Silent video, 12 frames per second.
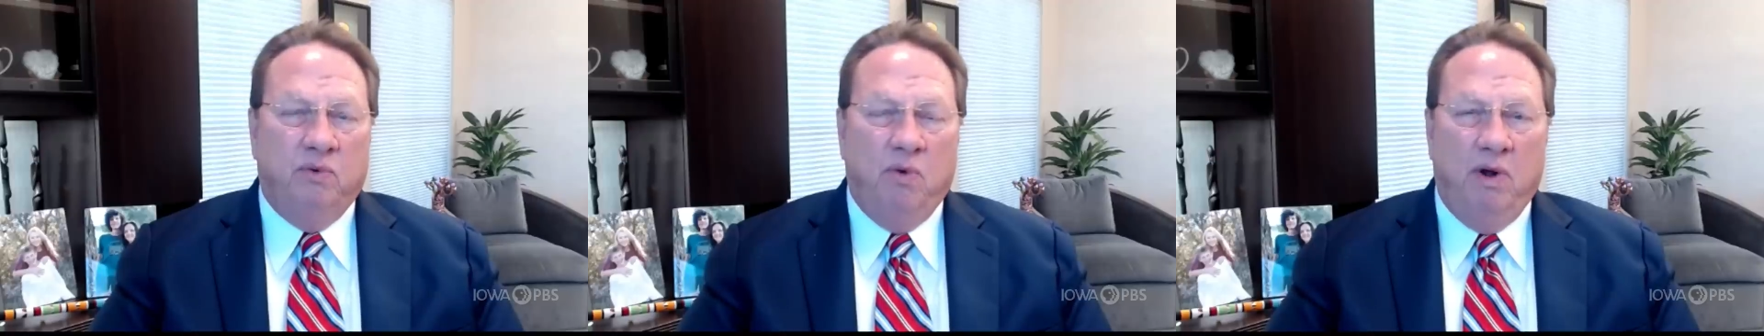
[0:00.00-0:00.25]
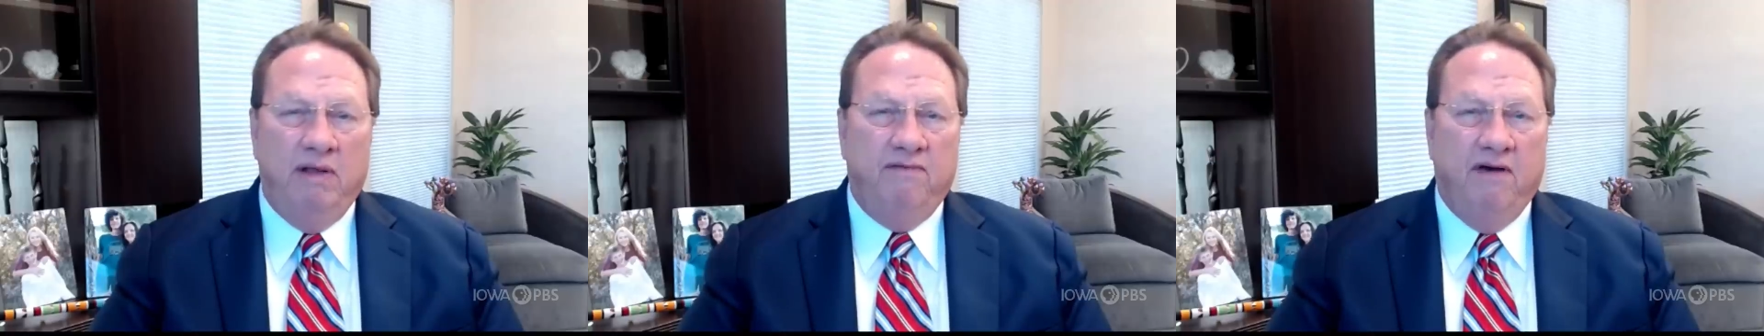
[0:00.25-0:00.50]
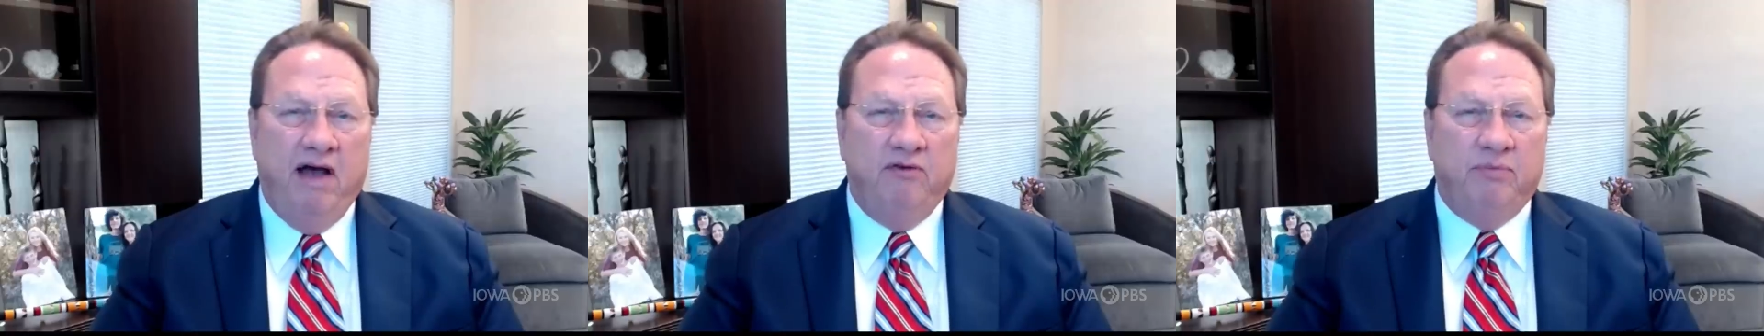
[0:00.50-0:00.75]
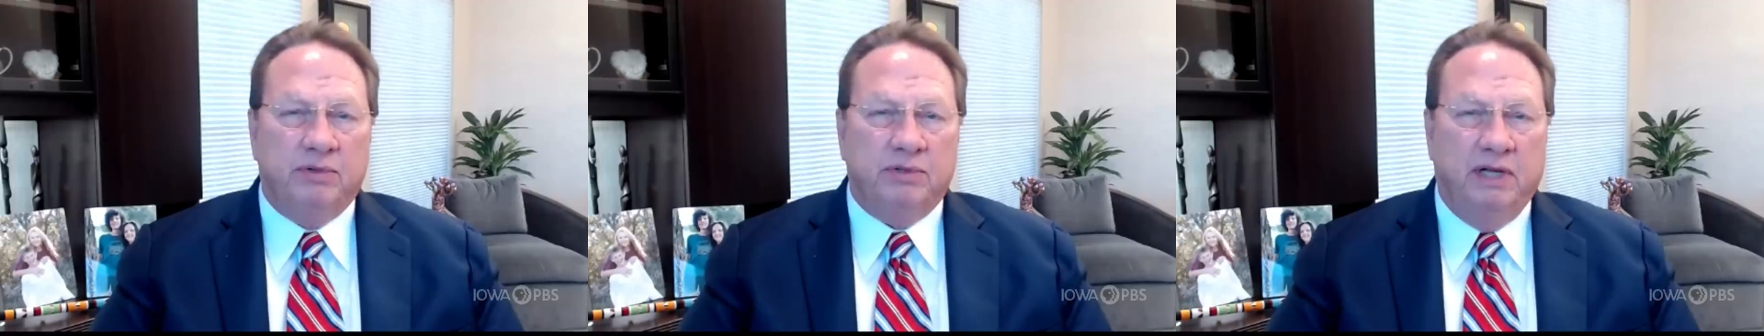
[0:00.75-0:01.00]

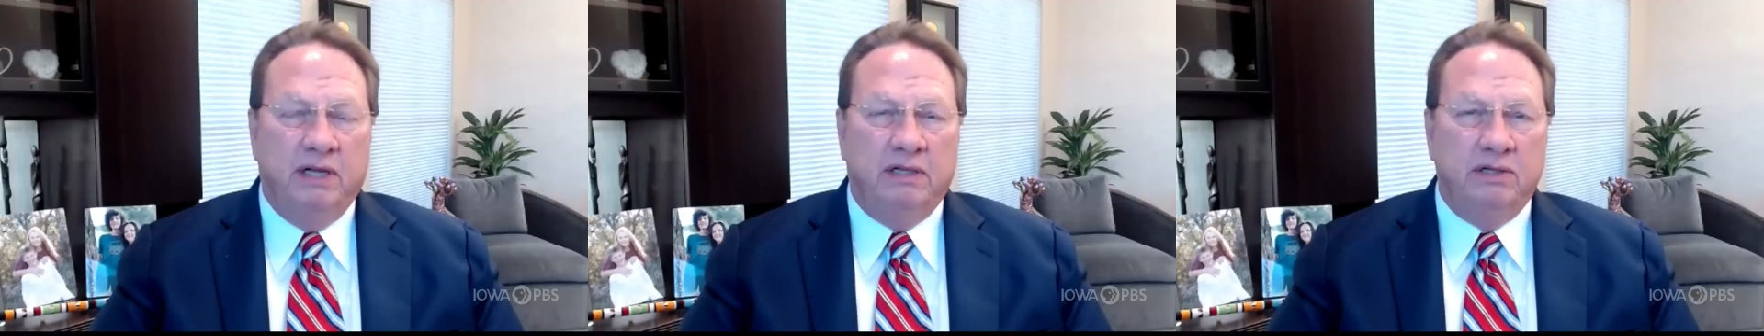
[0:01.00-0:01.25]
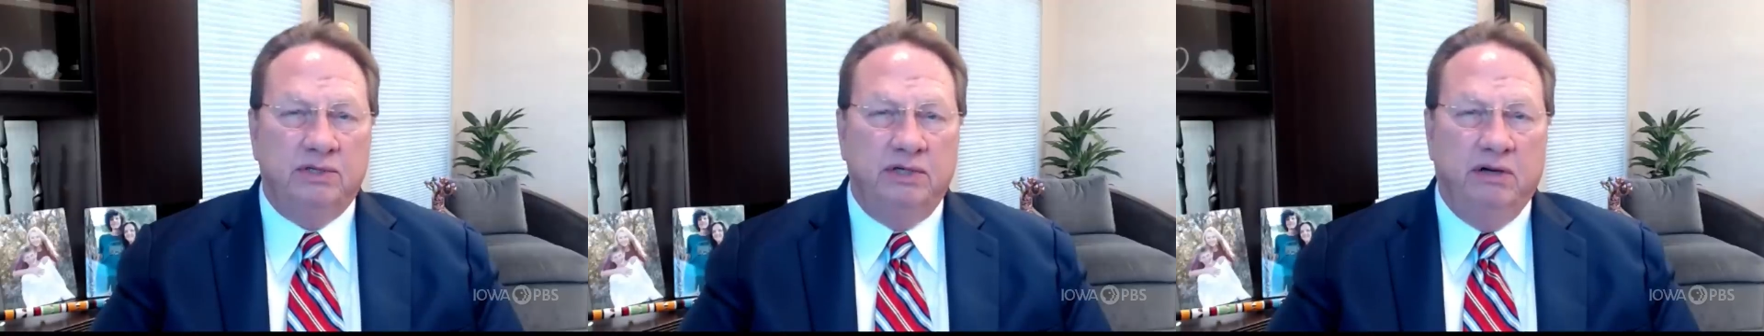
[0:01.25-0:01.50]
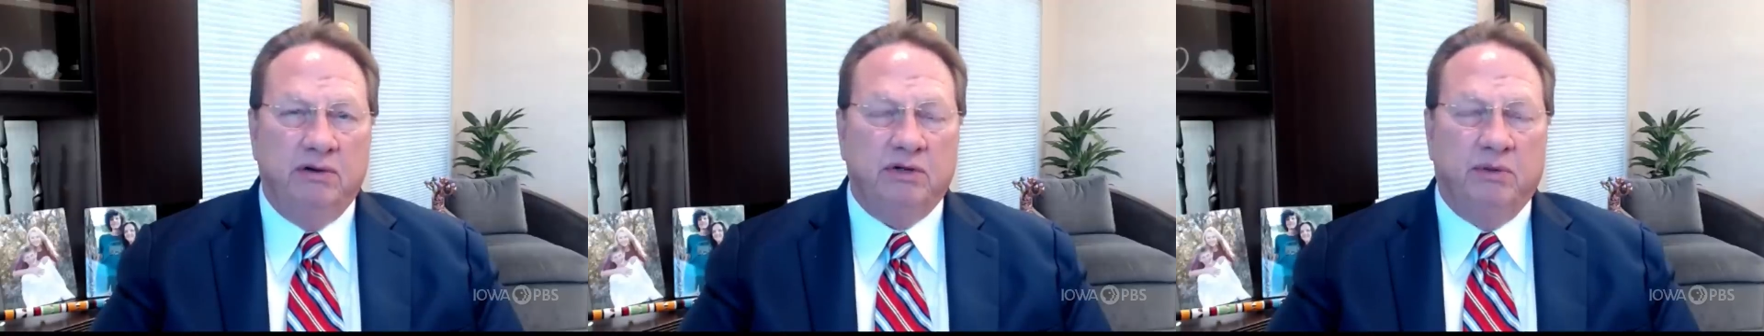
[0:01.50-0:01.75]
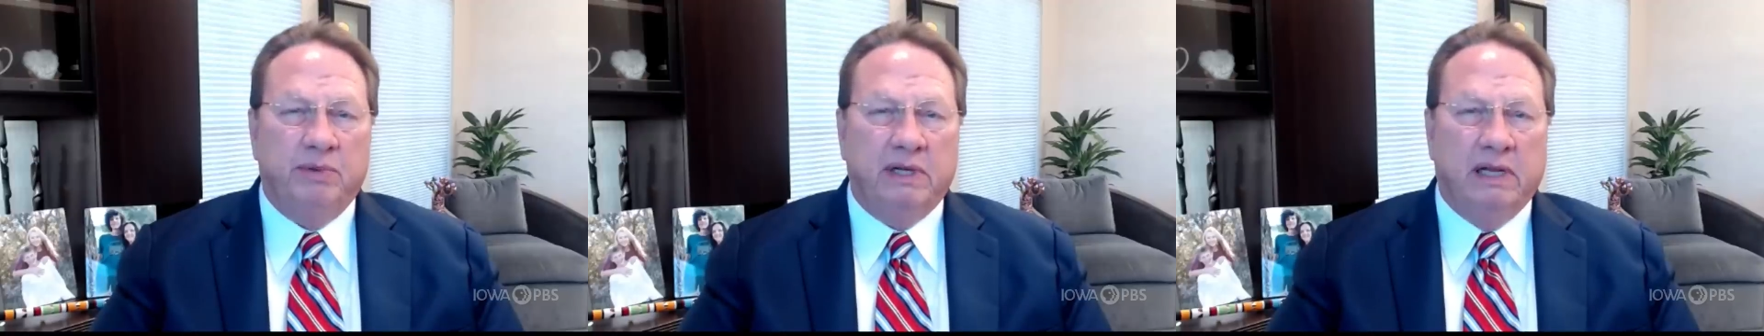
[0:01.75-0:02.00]
25% this year or
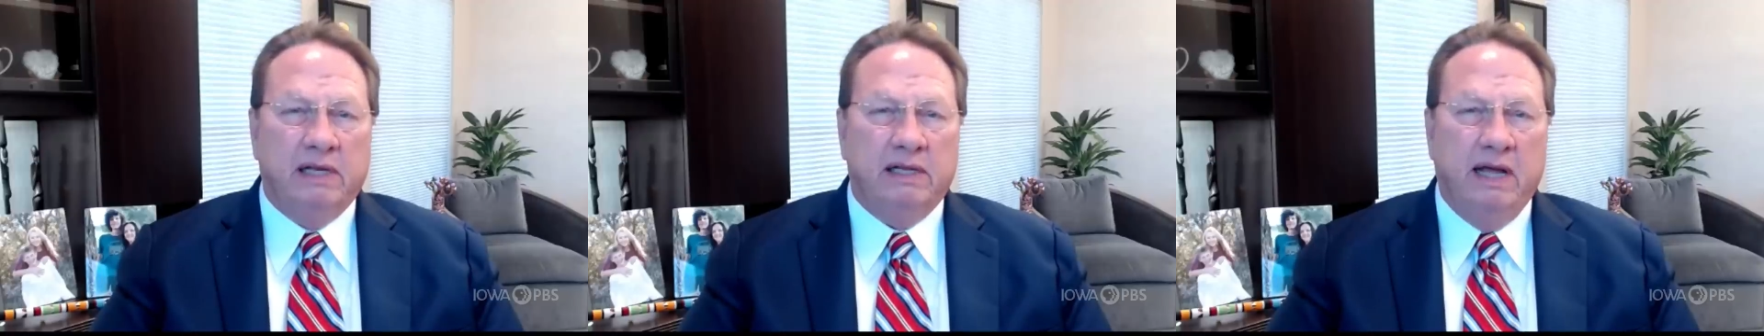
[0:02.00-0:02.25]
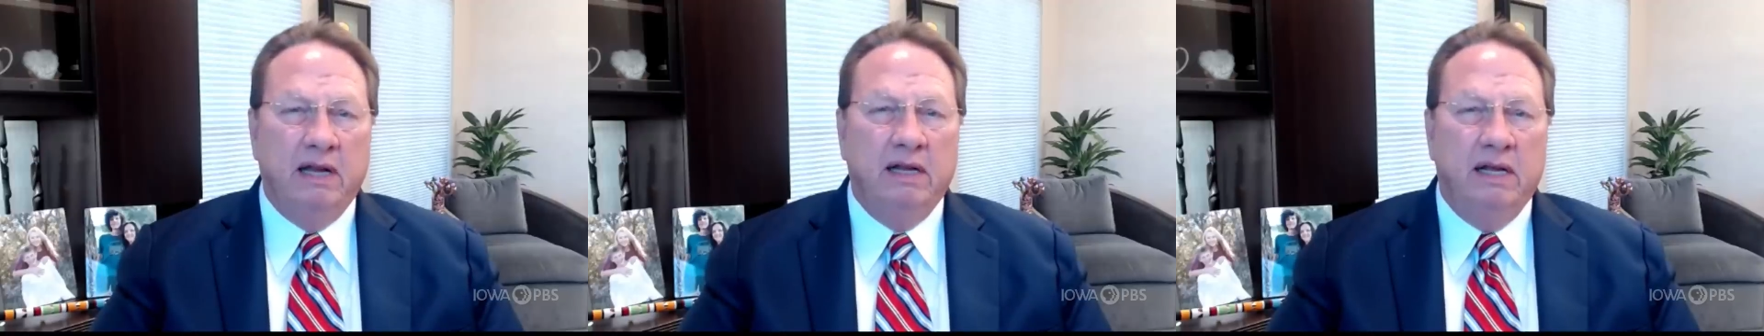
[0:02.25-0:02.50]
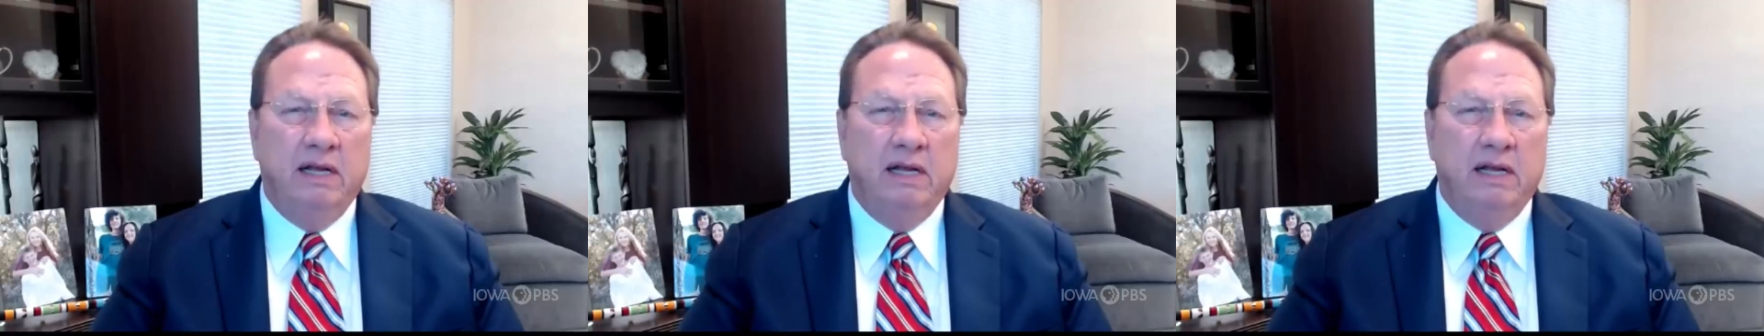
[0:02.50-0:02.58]
something like that